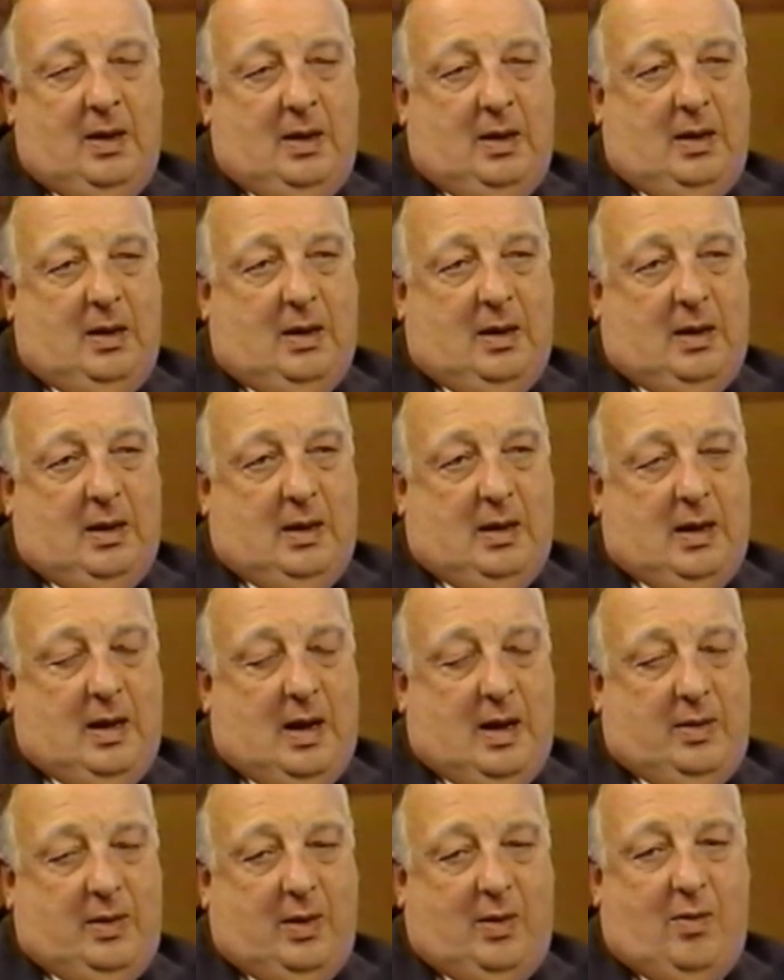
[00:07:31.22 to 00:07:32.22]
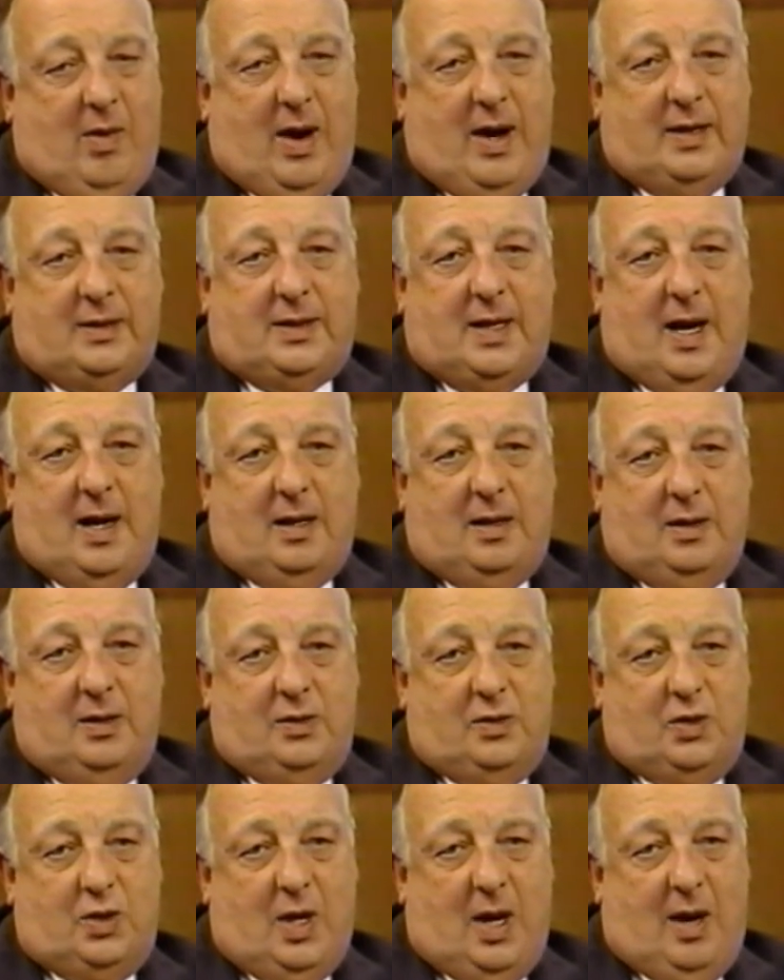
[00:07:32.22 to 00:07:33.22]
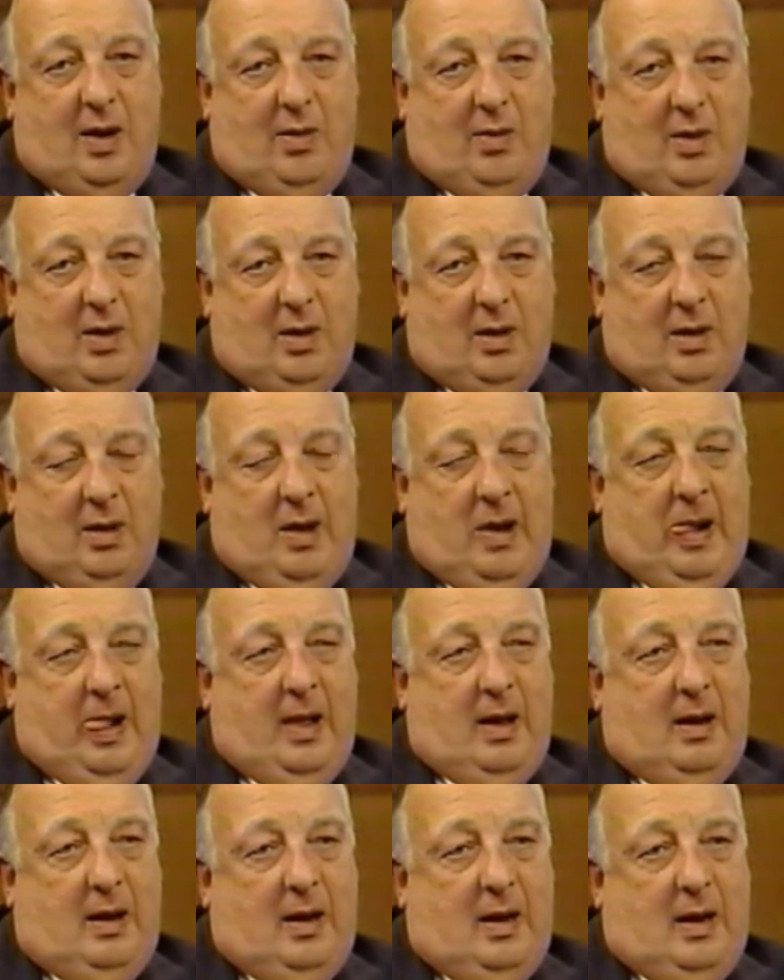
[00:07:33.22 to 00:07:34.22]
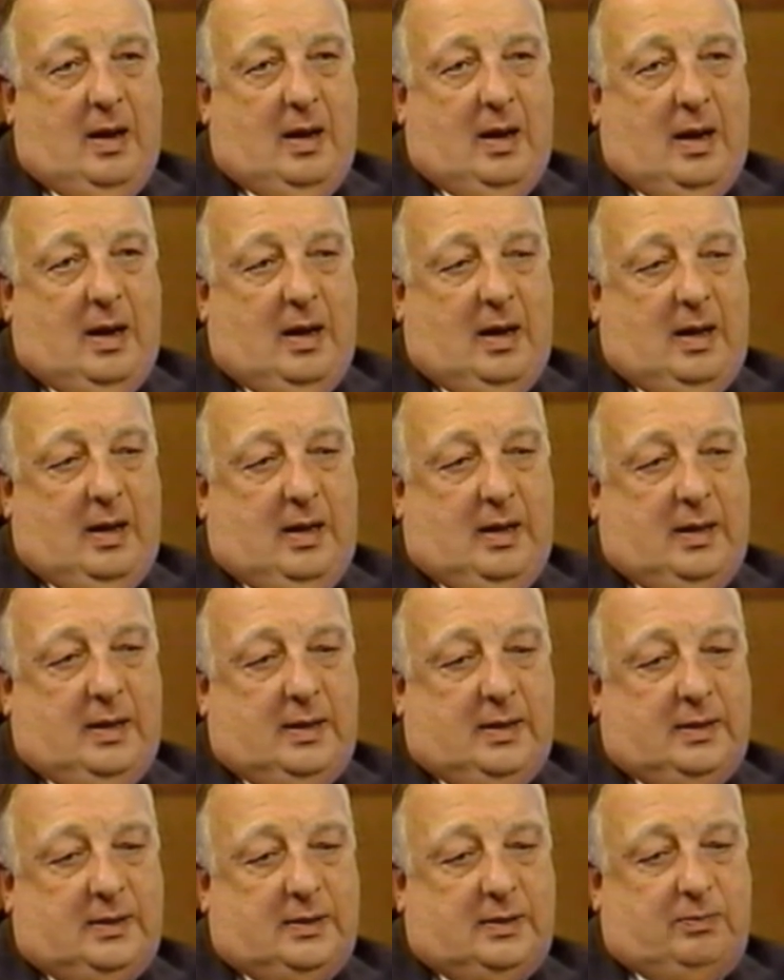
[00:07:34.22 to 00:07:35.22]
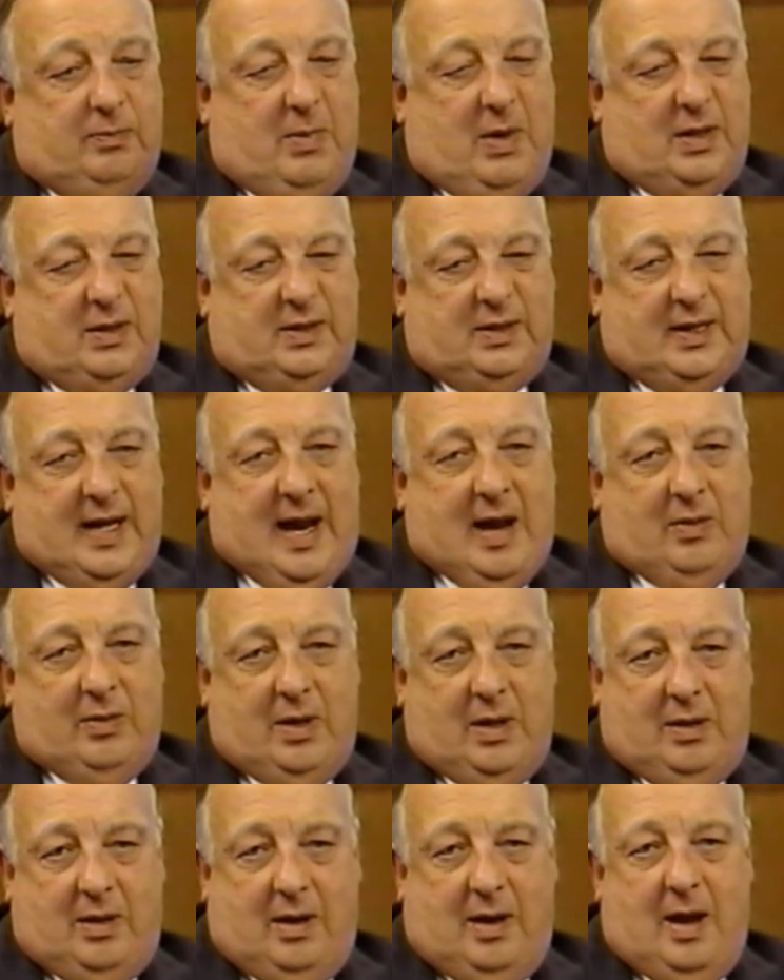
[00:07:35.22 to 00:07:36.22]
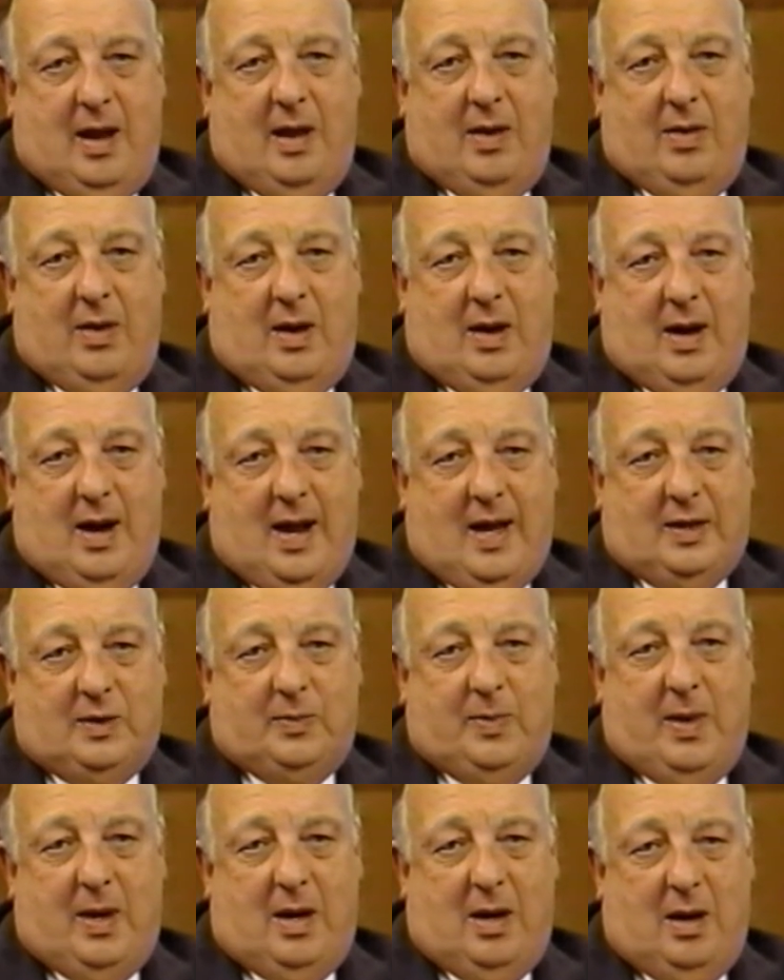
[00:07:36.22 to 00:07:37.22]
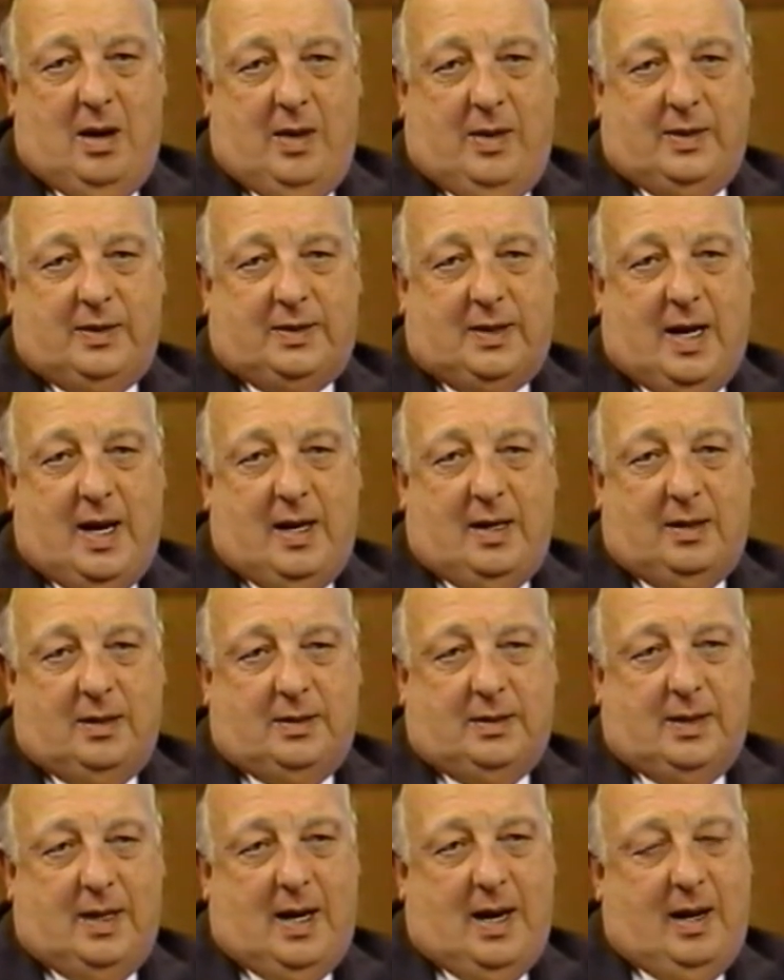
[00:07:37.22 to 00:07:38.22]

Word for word: and the credit cycle in general is much sounder today than it has been in other cycles.